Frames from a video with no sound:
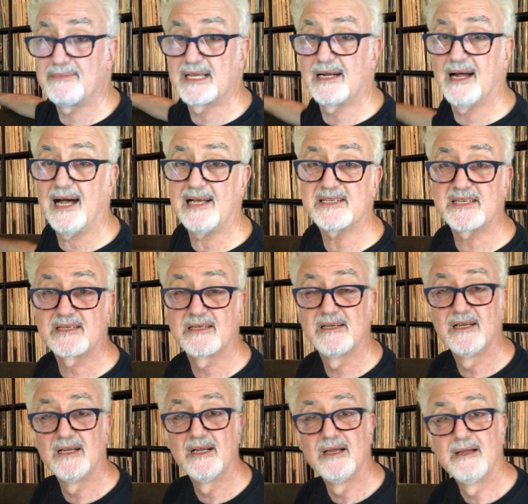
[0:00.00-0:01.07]
at us.
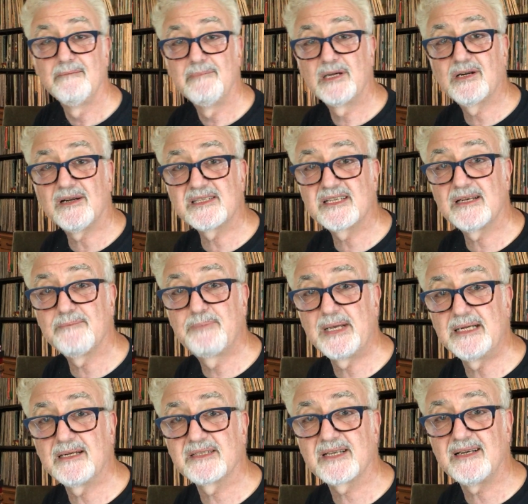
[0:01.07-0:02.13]
Because of the
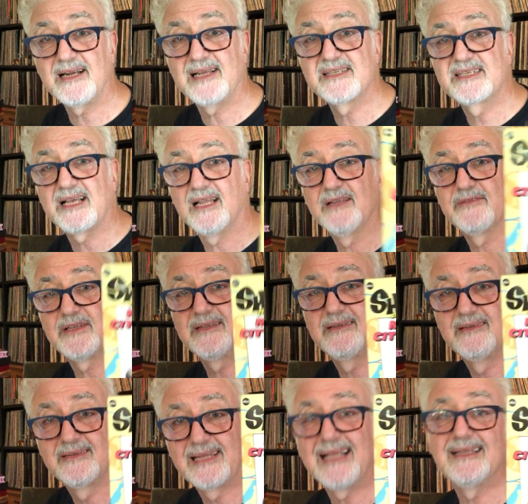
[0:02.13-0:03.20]
Beatles on Ed Sullivan,
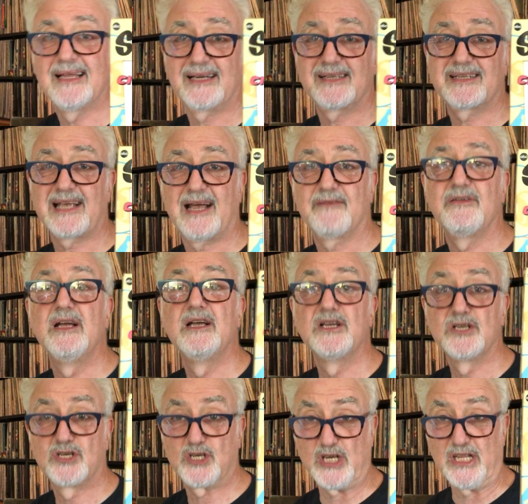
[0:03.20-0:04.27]
they let us have
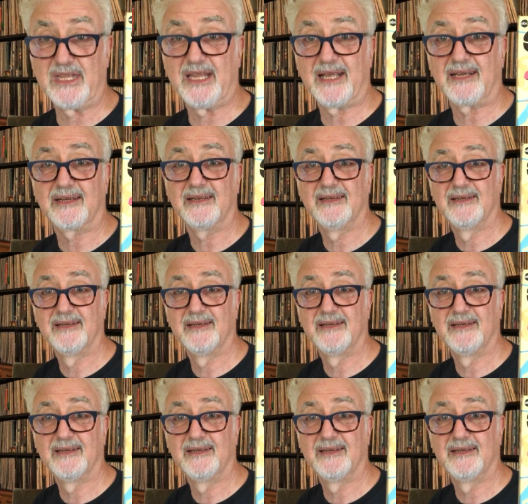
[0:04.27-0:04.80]
Shindig.